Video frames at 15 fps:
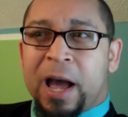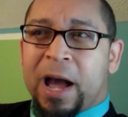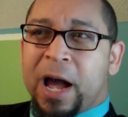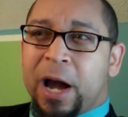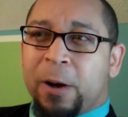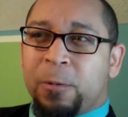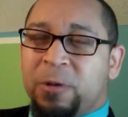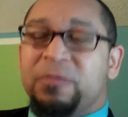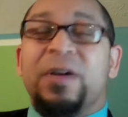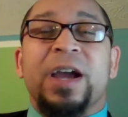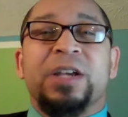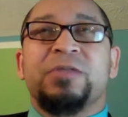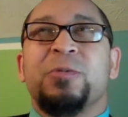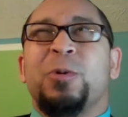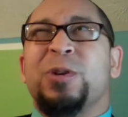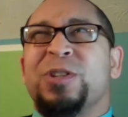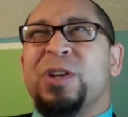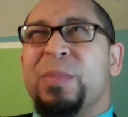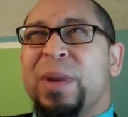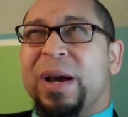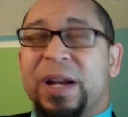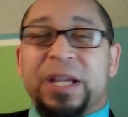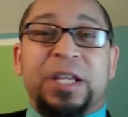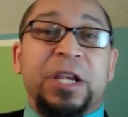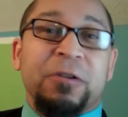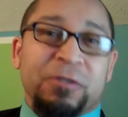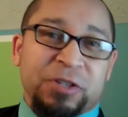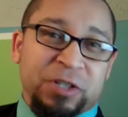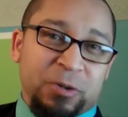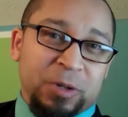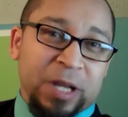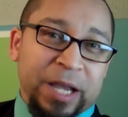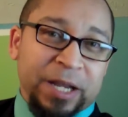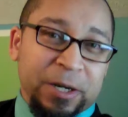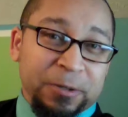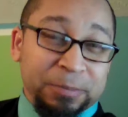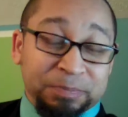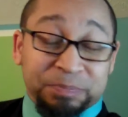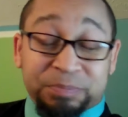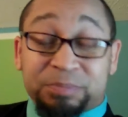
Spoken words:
We'll fast forward to about a year or so later,